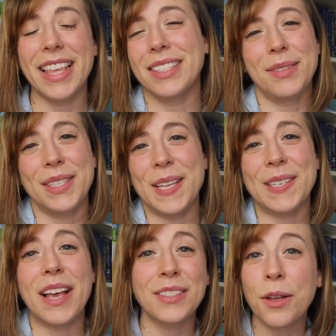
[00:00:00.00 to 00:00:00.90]
this
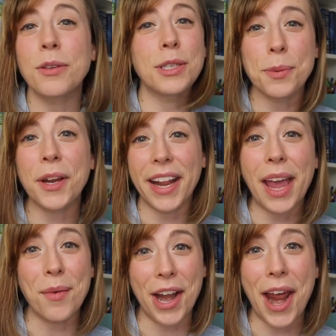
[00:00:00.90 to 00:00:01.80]
is as close as we're gonna
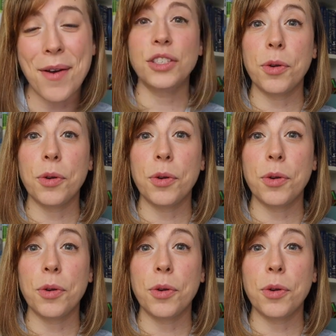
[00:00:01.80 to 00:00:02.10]
get right now.